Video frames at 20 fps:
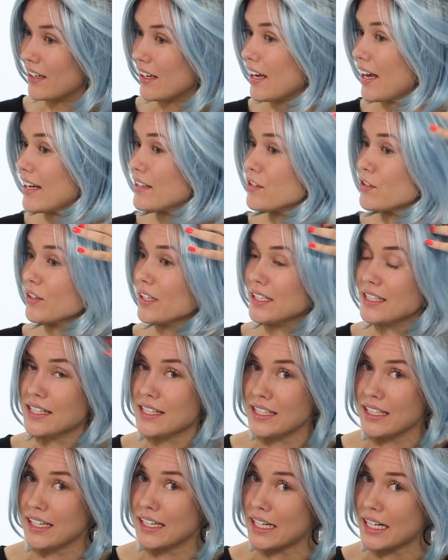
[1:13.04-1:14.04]
as you can
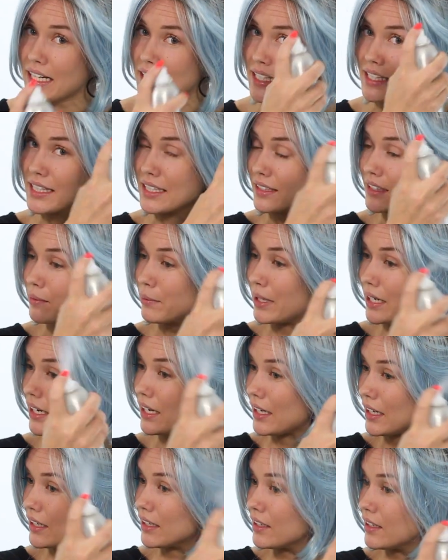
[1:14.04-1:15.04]
see, it is eliminating
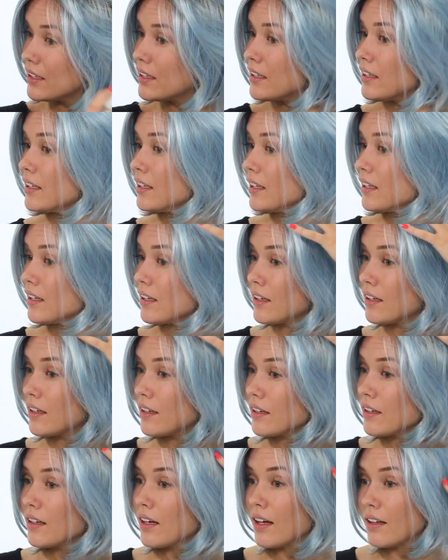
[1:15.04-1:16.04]

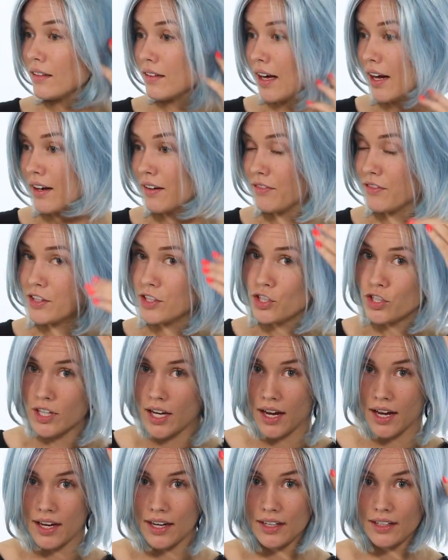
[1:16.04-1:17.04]
a lot of the
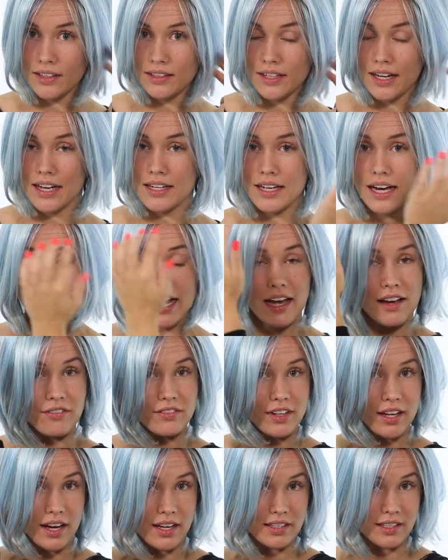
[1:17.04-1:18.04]
shine. I have
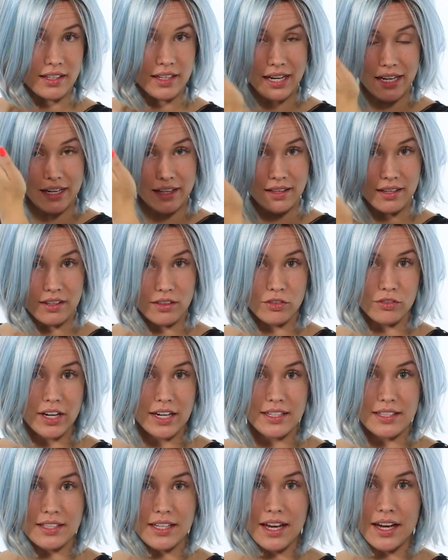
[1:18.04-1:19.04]
not done anything on the
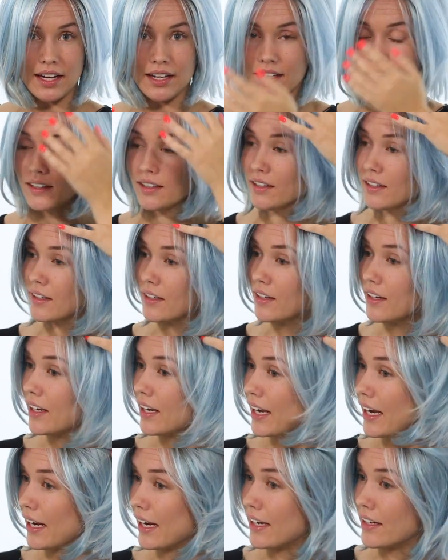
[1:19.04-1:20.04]
right side.
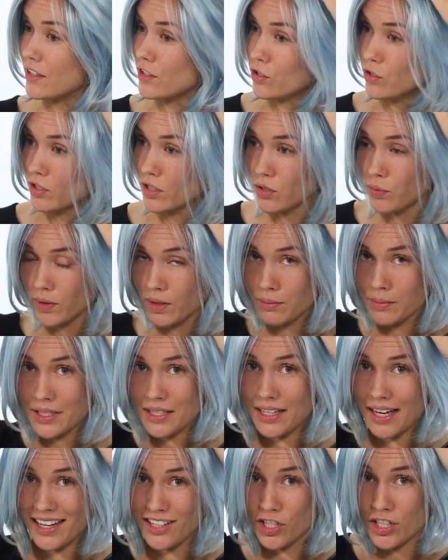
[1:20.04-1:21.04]
And you just want to
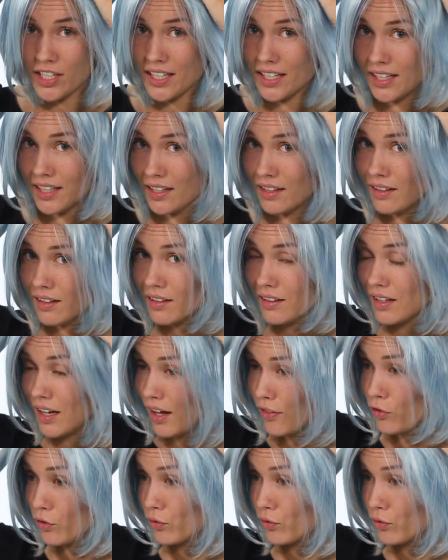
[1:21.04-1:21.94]
massage it in on the